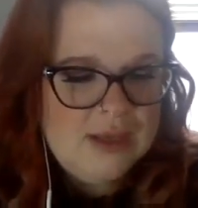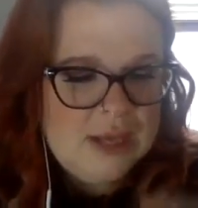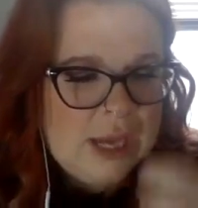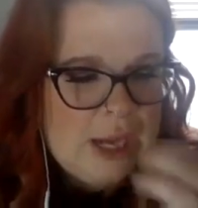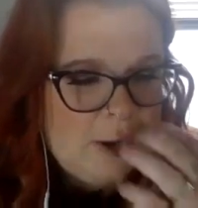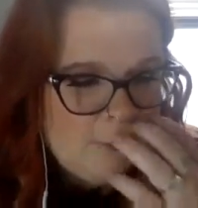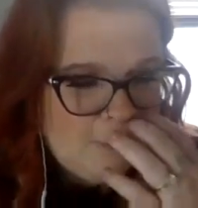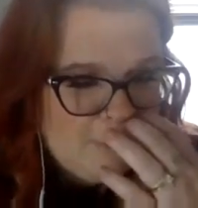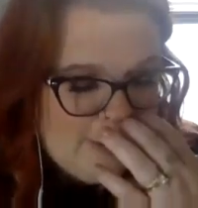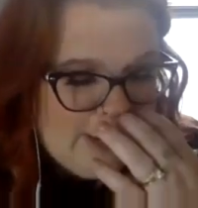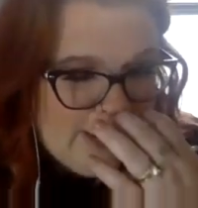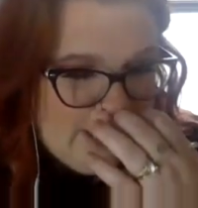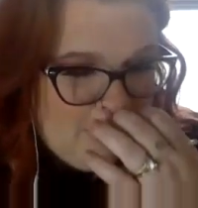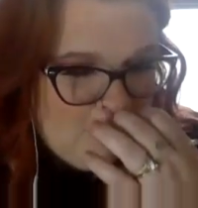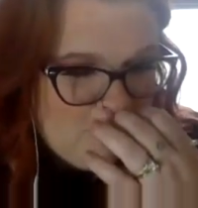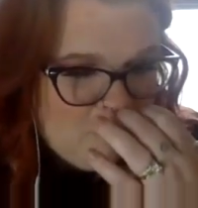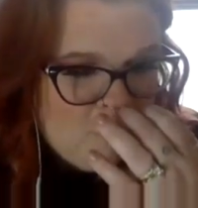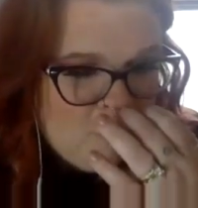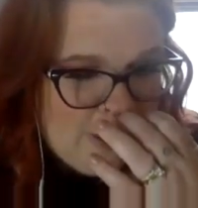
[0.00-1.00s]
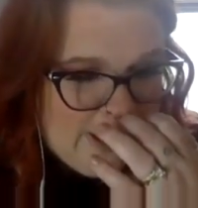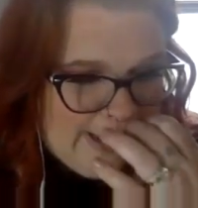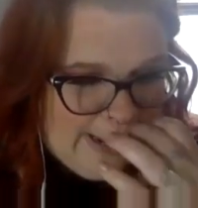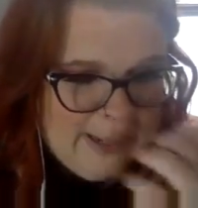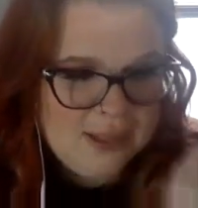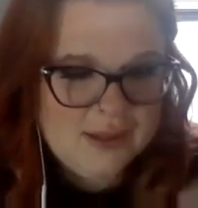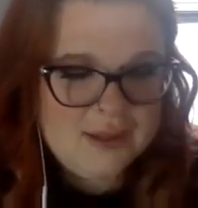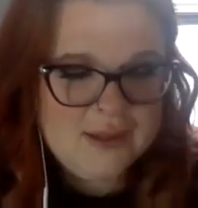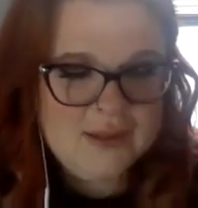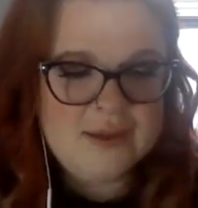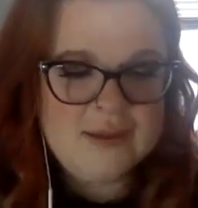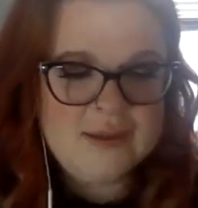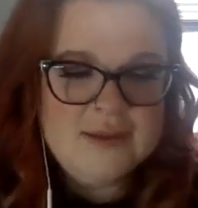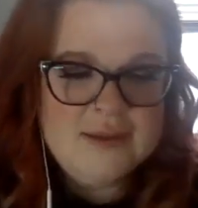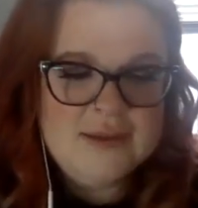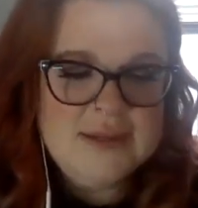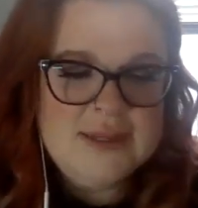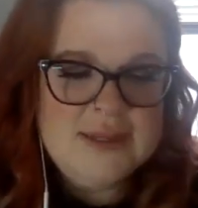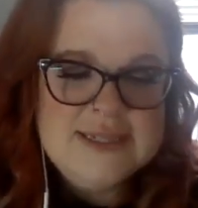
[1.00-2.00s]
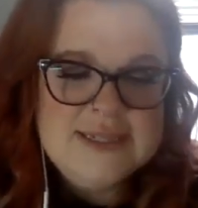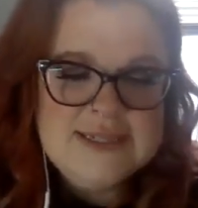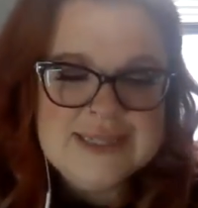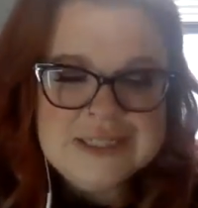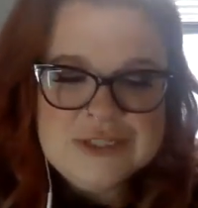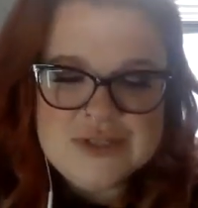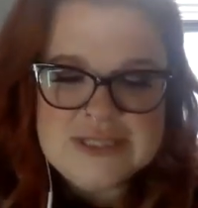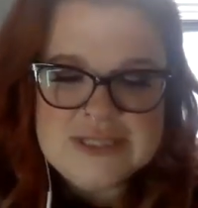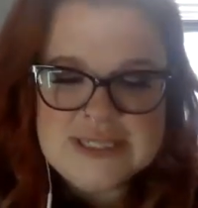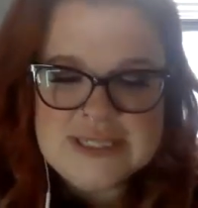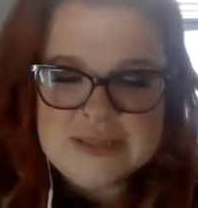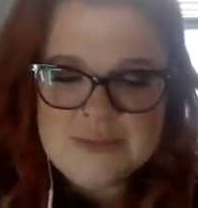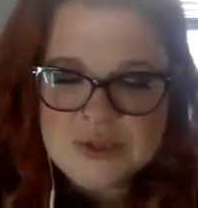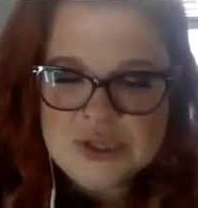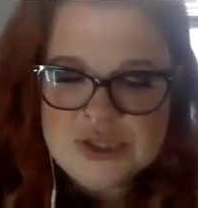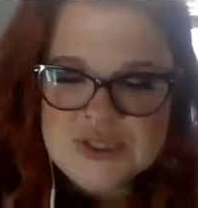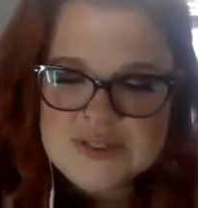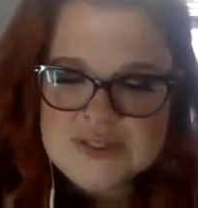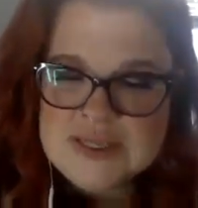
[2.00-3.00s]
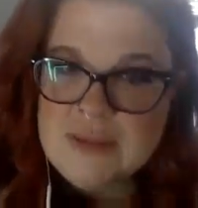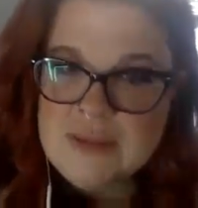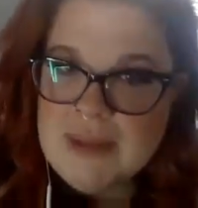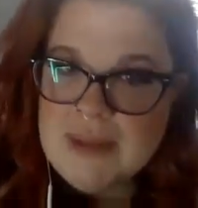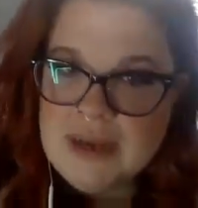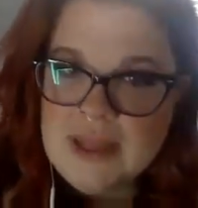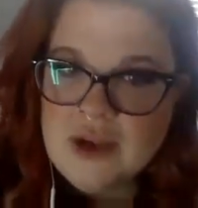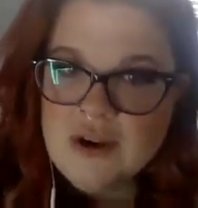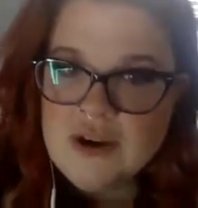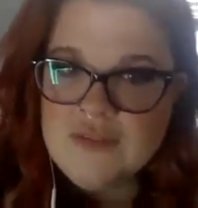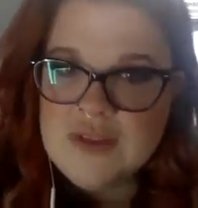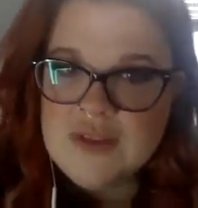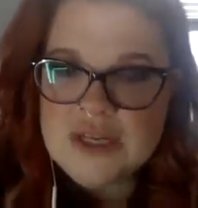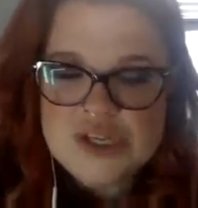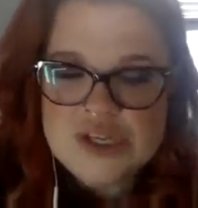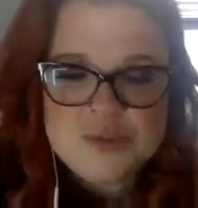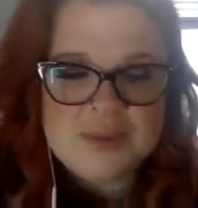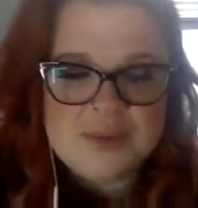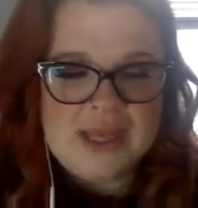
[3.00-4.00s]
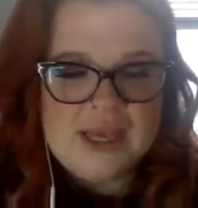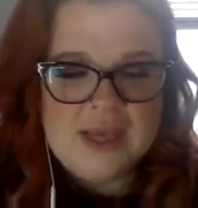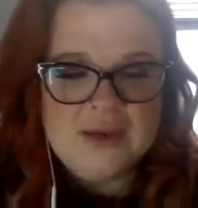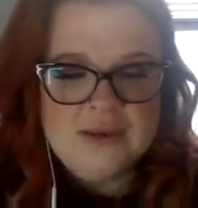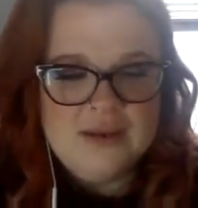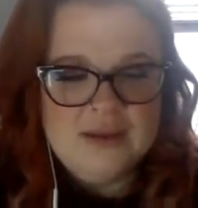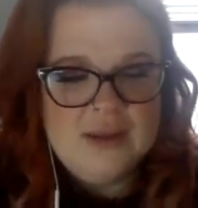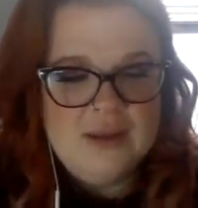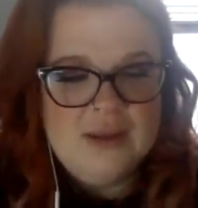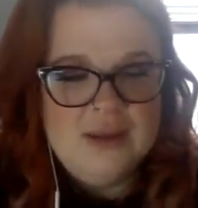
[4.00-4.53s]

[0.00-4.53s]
All right, Frank, he's interested in purchasing a Medicare Advantage plan.